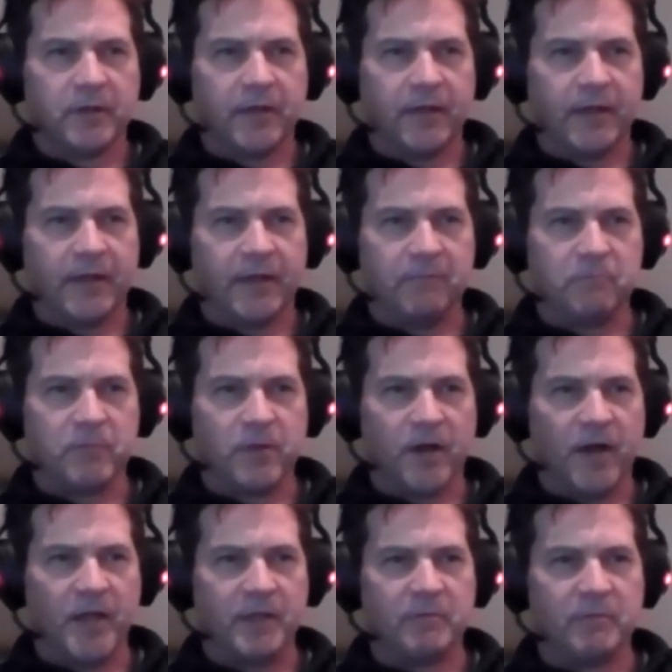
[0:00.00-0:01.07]

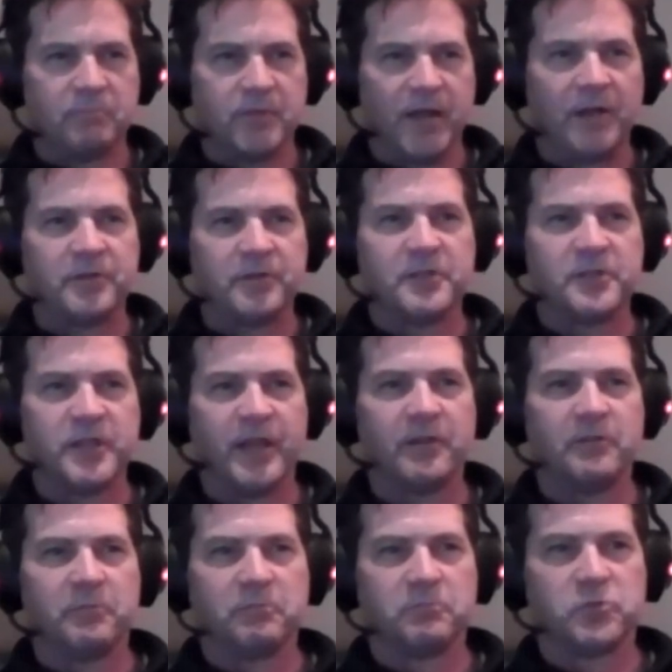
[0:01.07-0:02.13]
I
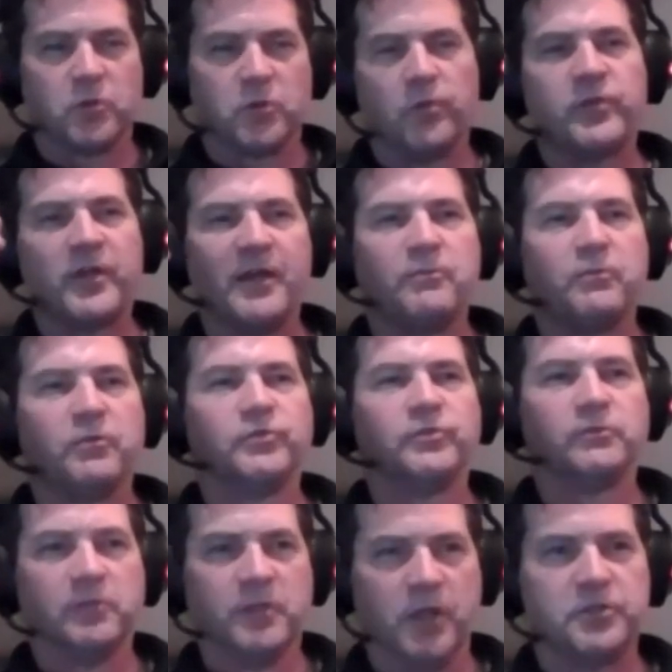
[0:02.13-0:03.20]
understand truth tables,
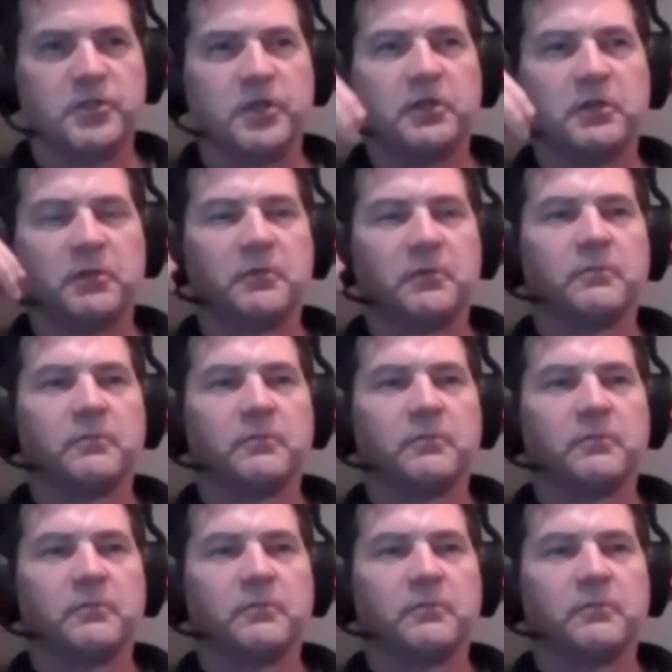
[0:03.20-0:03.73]
logic.